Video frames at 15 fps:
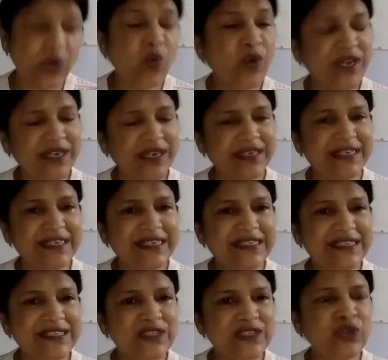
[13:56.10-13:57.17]
Okay,
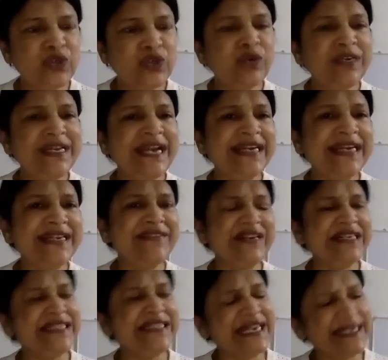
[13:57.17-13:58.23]
so you
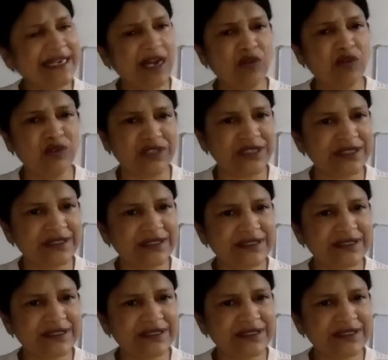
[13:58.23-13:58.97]
deactivated that account.